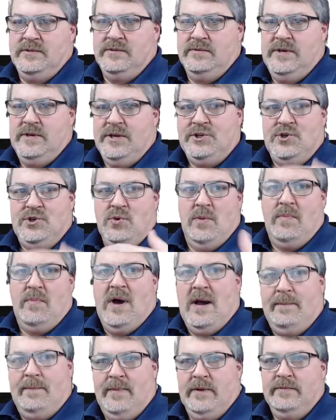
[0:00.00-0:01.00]
issue a
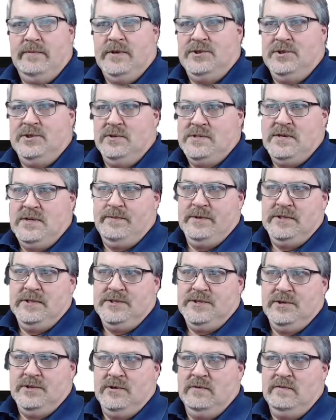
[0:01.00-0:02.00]
pop-up that shows up in the
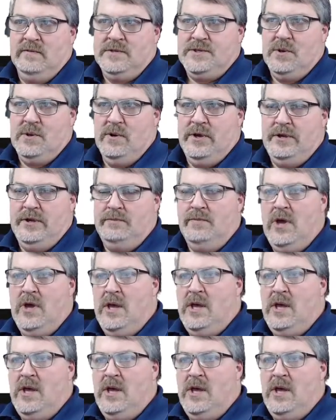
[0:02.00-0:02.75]
center of the screen